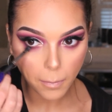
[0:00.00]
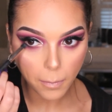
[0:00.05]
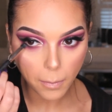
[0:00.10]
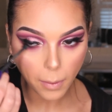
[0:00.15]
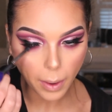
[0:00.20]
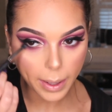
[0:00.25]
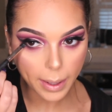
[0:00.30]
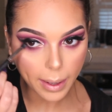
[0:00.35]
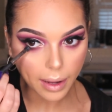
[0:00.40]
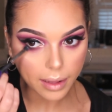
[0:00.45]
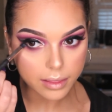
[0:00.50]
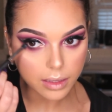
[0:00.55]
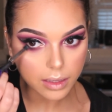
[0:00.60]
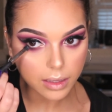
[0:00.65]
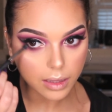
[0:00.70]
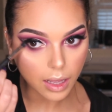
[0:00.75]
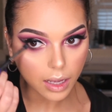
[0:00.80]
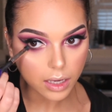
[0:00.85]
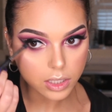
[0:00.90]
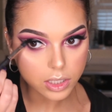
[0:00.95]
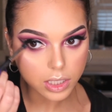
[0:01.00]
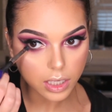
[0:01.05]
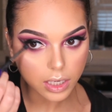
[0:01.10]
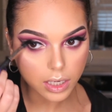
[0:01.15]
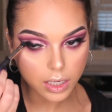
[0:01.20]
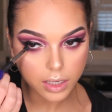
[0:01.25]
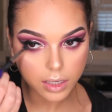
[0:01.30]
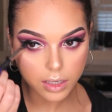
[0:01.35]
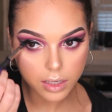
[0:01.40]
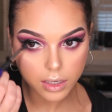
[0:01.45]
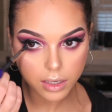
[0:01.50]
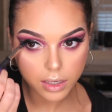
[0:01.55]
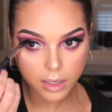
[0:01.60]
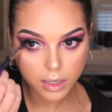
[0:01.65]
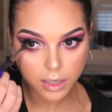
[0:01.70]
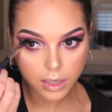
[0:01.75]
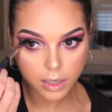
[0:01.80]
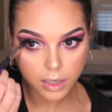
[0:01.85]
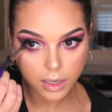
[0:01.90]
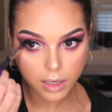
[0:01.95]
Right at the lash line,
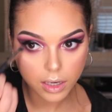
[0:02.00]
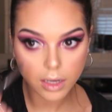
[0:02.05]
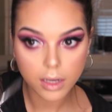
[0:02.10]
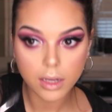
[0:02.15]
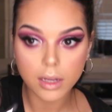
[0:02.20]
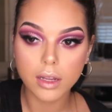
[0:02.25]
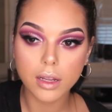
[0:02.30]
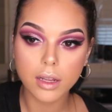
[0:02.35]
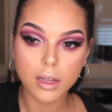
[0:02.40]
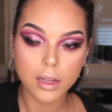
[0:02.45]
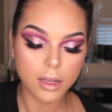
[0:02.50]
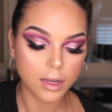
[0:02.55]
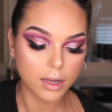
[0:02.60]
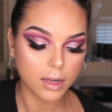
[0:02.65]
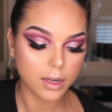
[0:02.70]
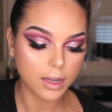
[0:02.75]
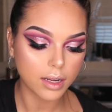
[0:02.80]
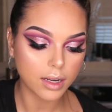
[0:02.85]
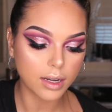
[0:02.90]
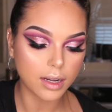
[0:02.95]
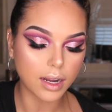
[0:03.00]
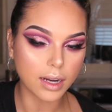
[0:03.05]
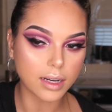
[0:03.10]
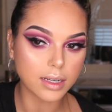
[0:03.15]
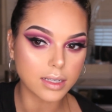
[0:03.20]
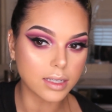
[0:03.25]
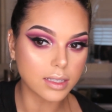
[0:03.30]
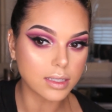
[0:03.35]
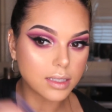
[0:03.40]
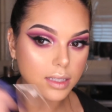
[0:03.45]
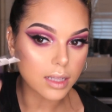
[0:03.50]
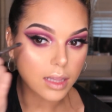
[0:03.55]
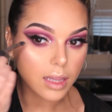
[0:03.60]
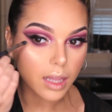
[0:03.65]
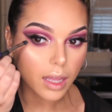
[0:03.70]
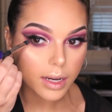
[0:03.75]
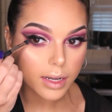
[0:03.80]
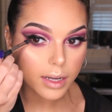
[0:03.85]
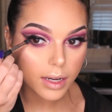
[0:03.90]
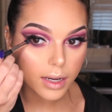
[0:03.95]
connecting to the
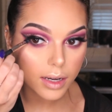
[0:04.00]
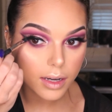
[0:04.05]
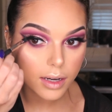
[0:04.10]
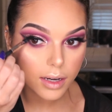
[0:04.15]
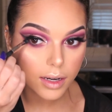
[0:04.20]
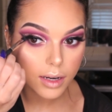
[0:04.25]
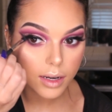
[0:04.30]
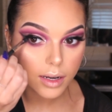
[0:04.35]
liner.